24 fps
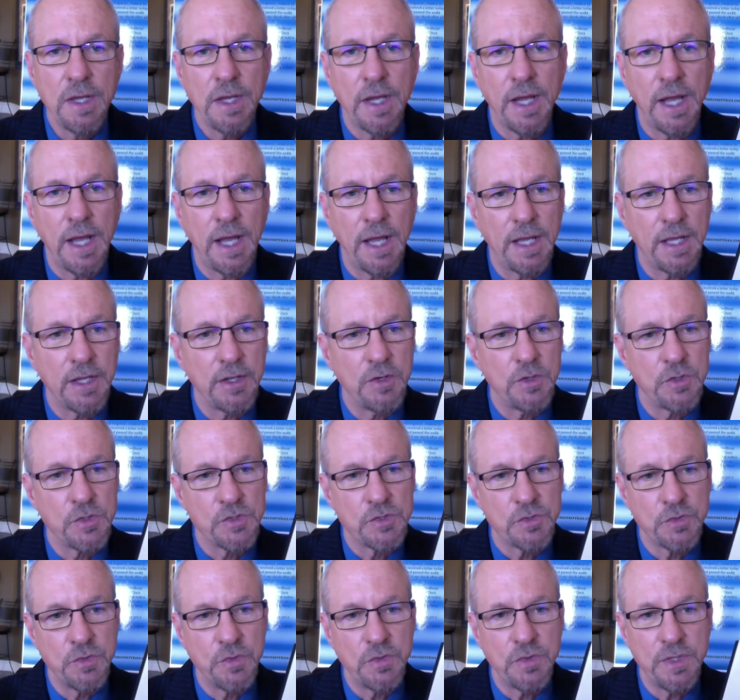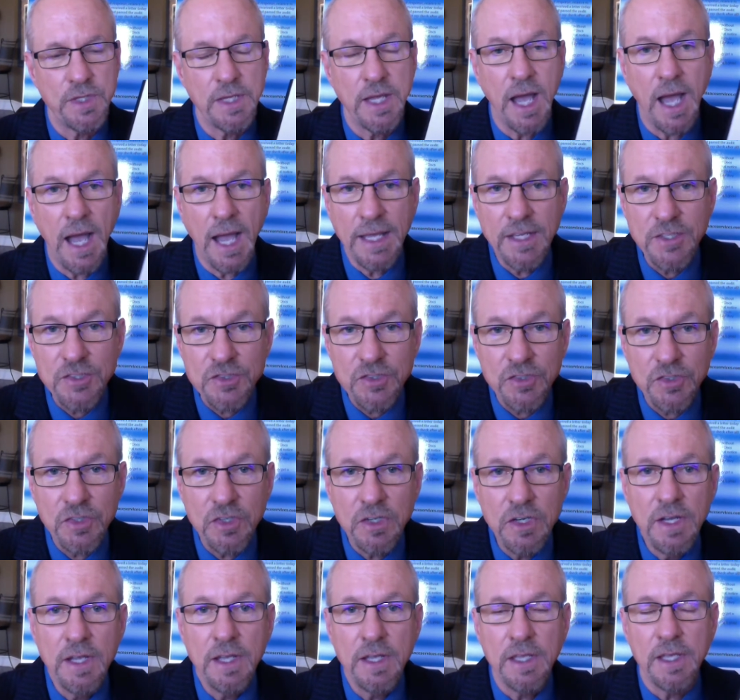It goes through the
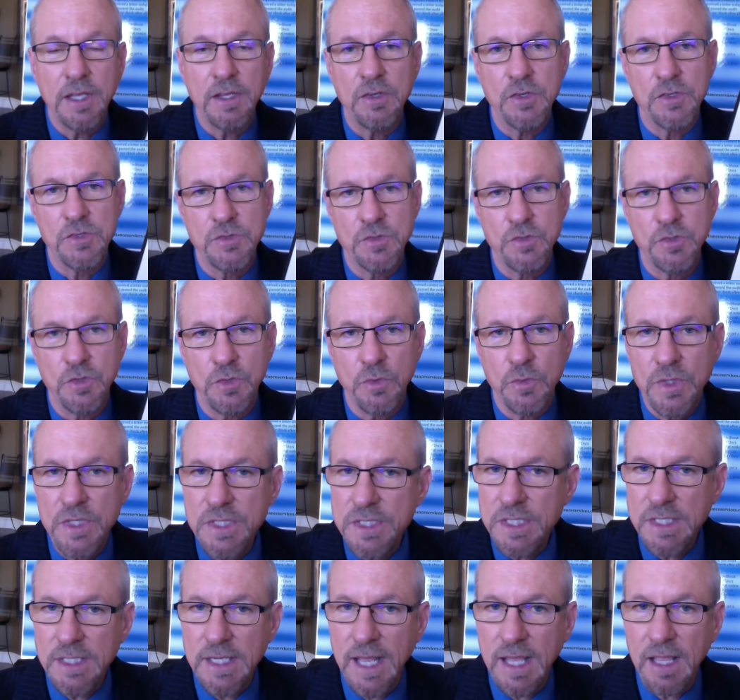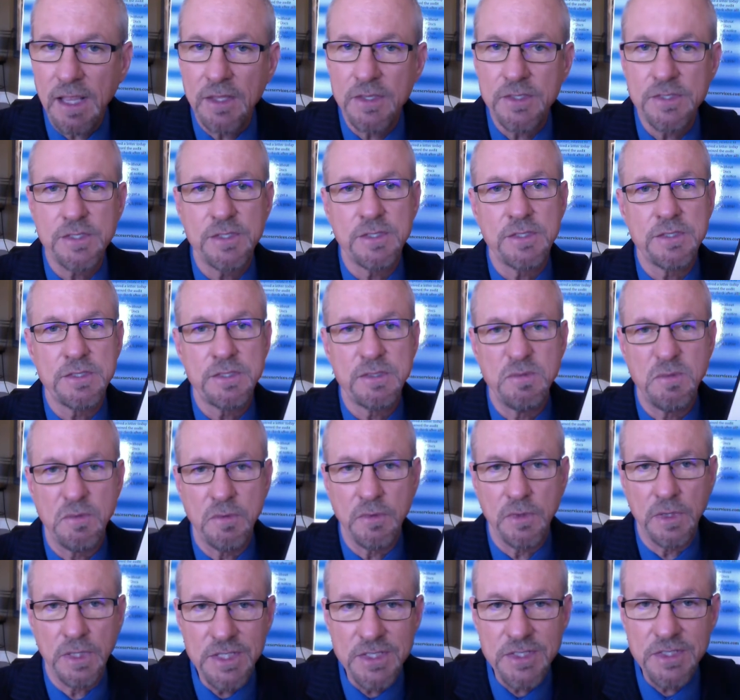ICER, it goes through the risk analysis,
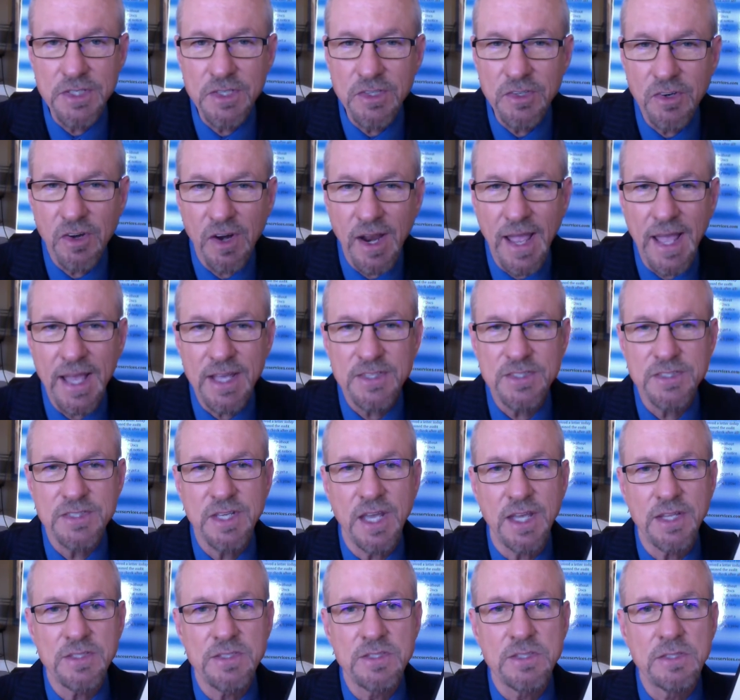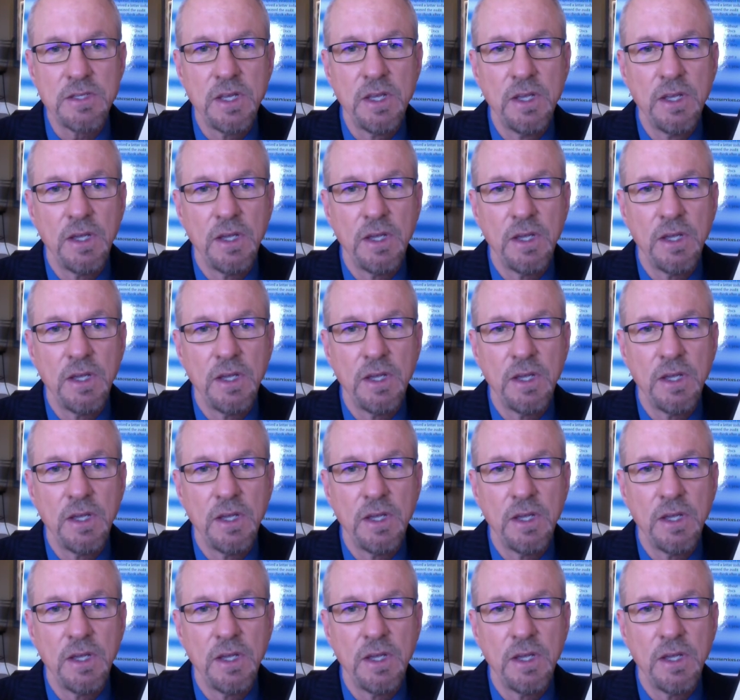listing your assets,